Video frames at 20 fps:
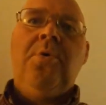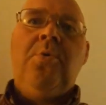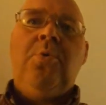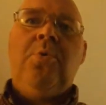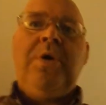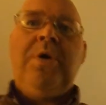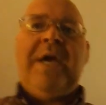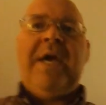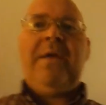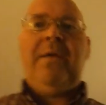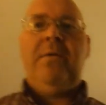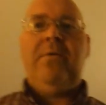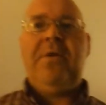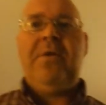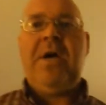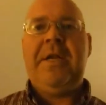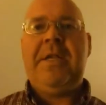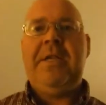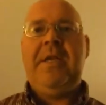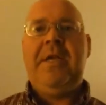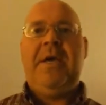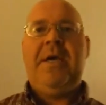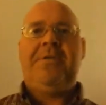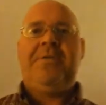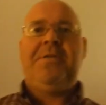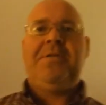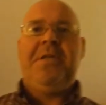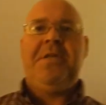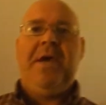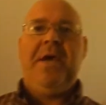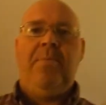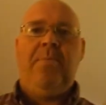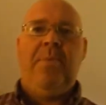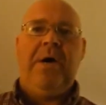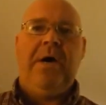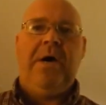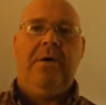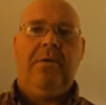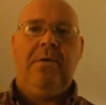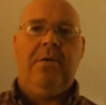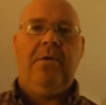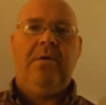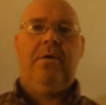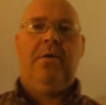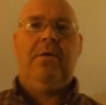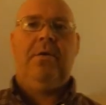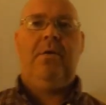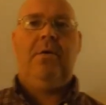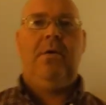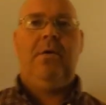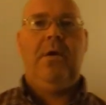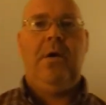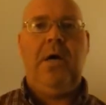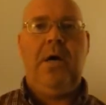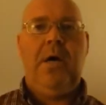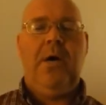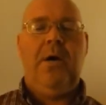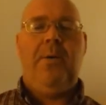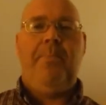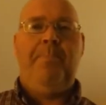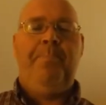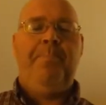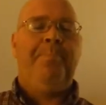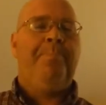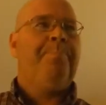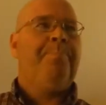I want to talk to you guys today about um,